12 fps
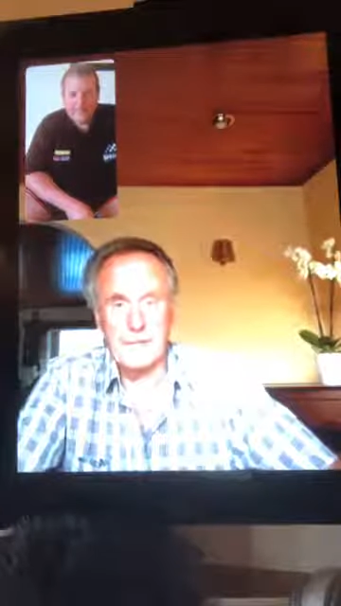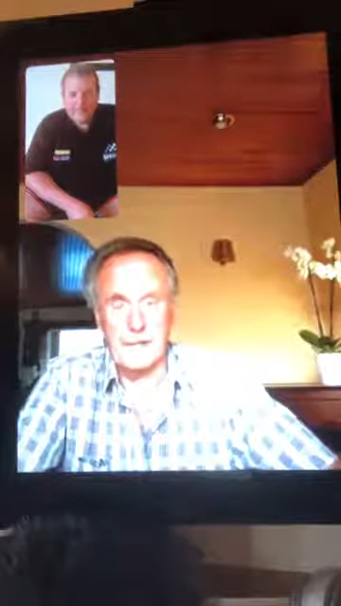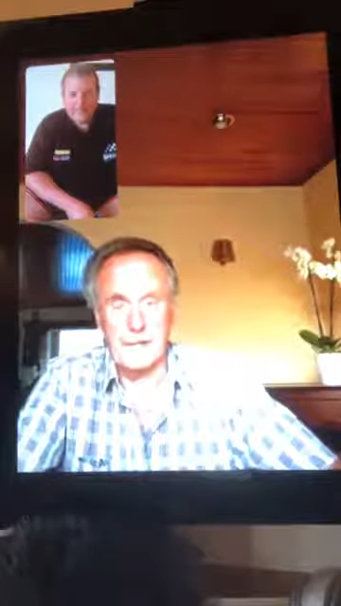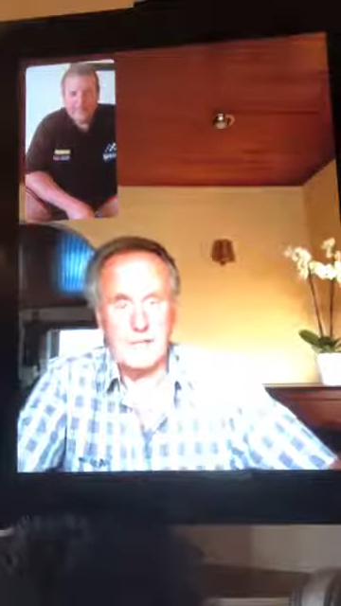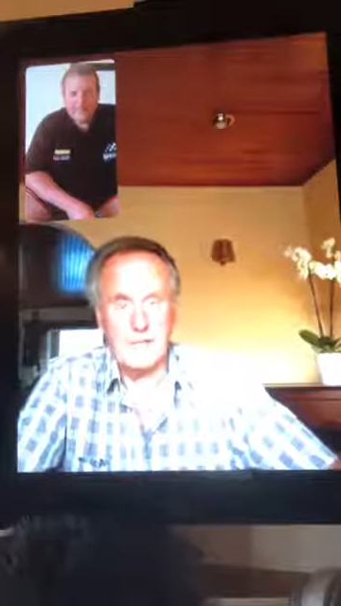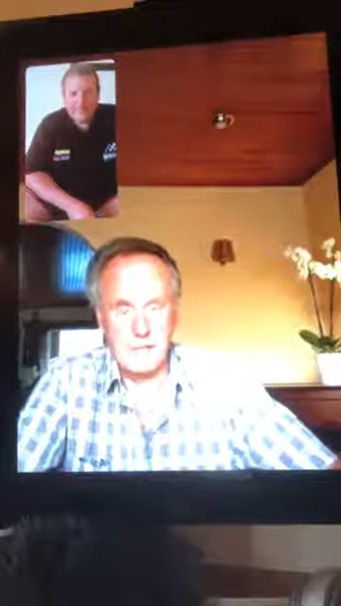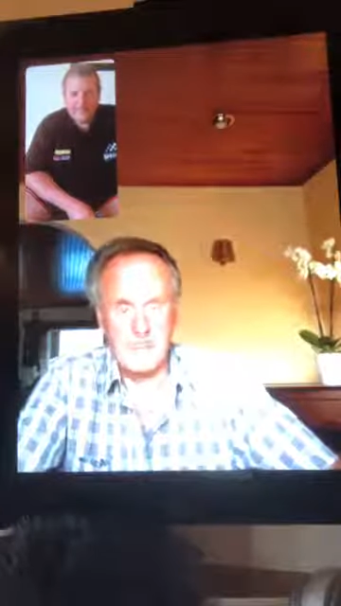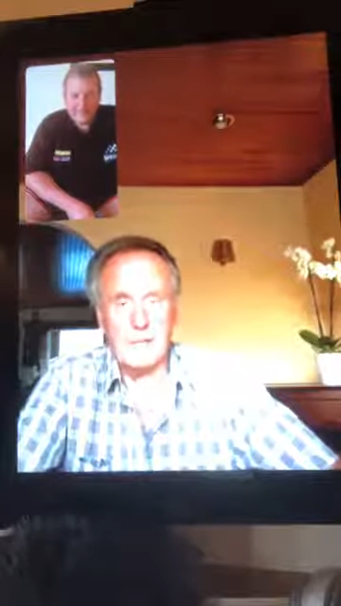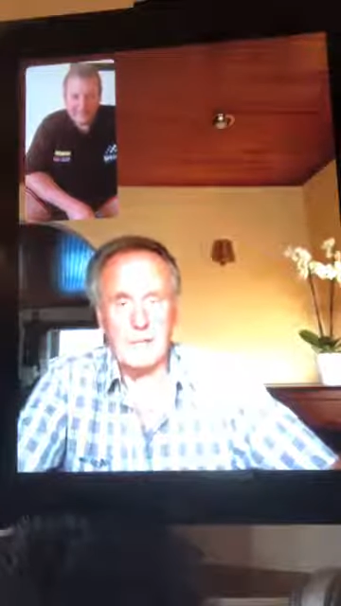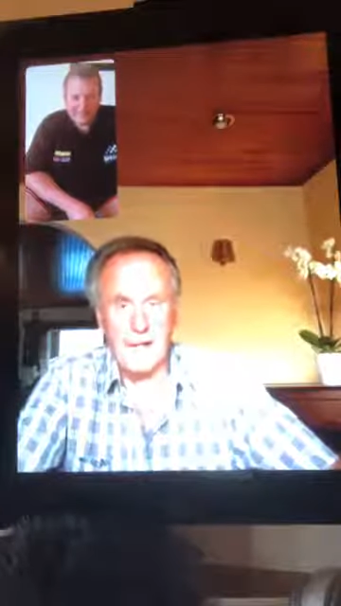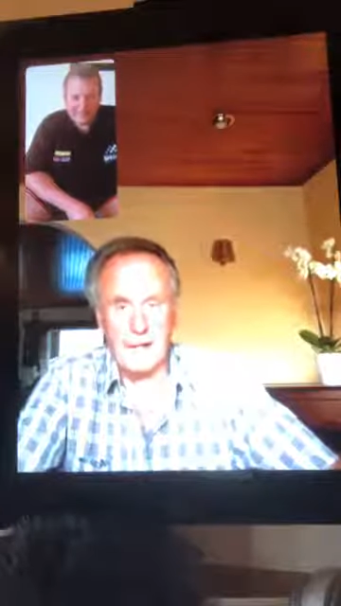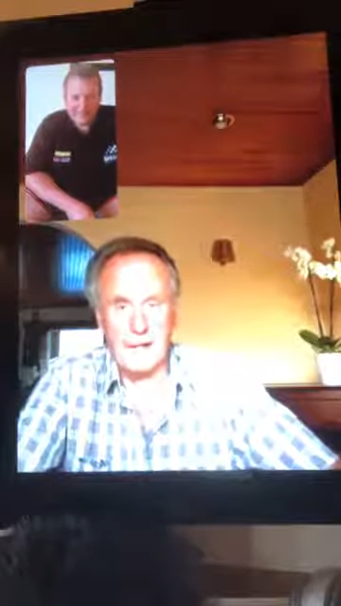And I chiseled
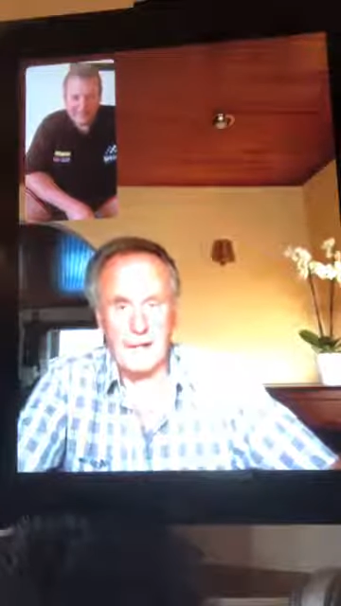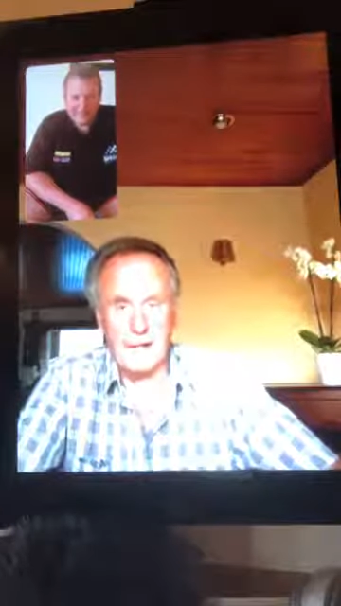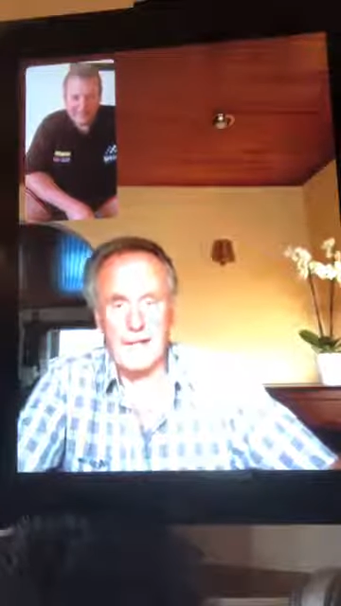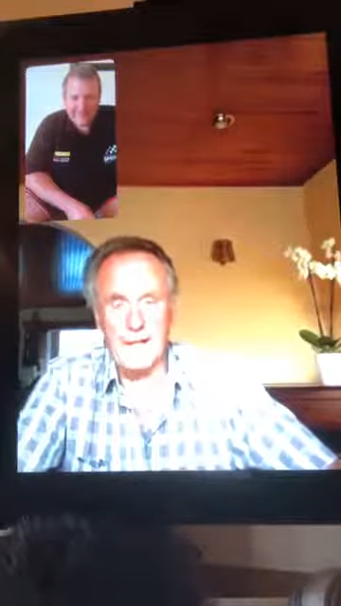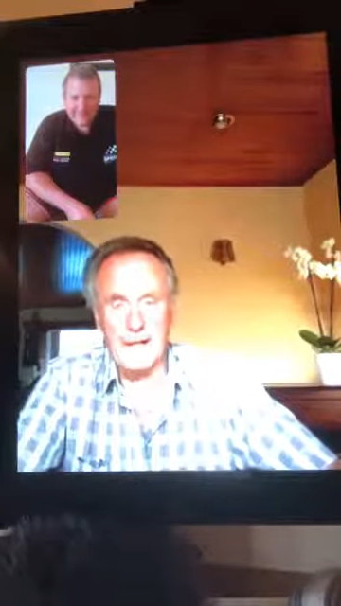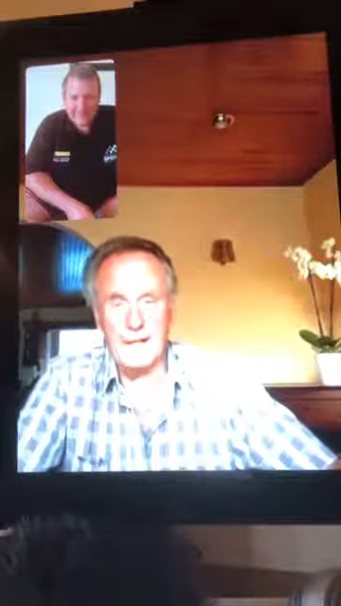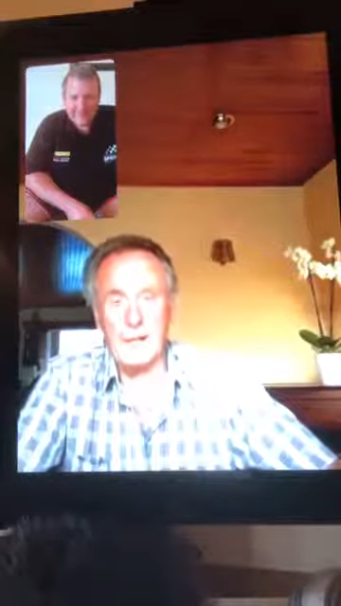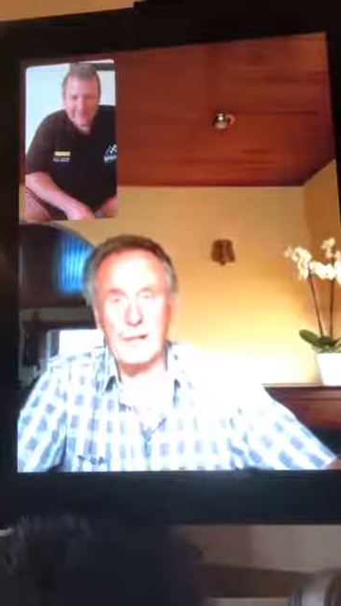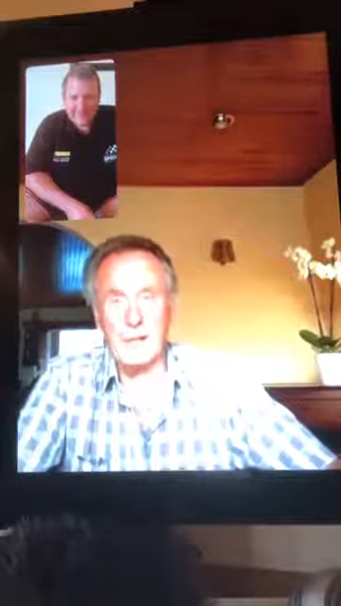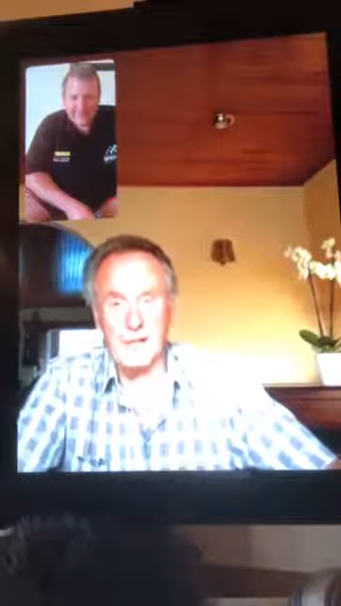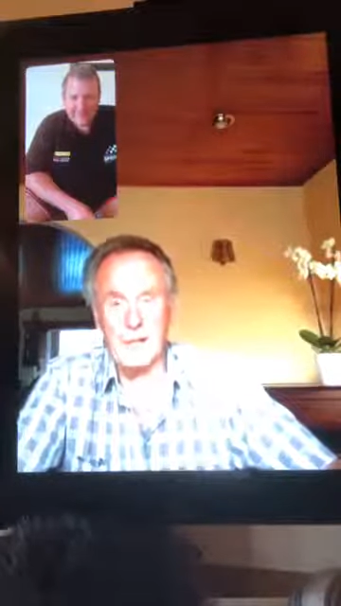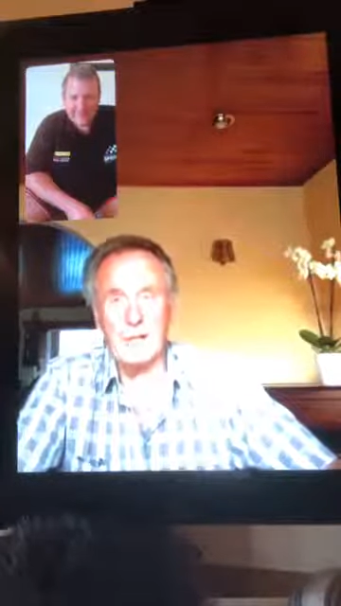away at it all day and I
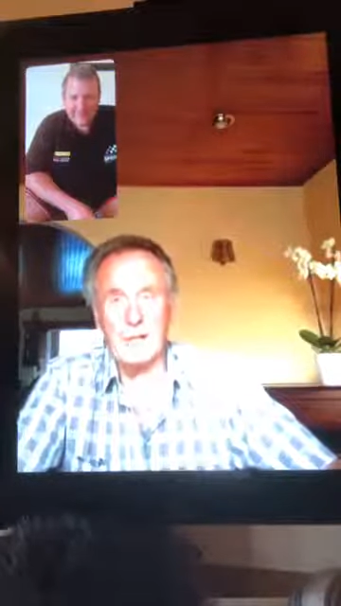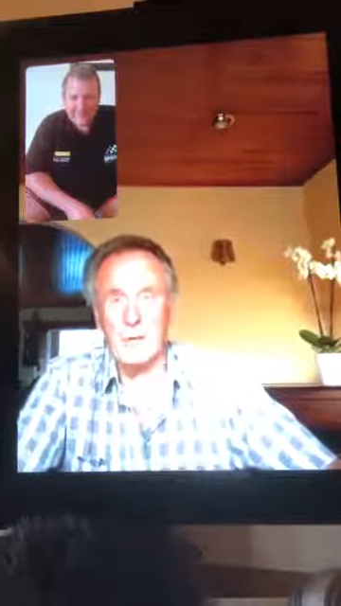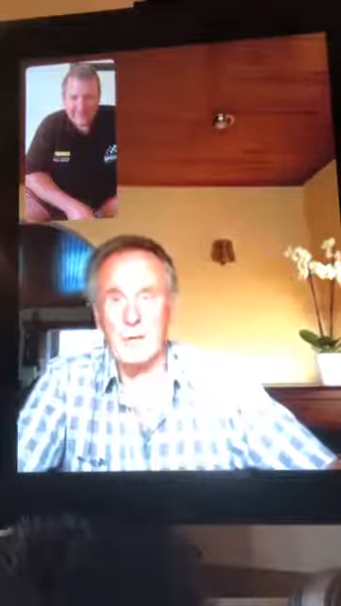got it down to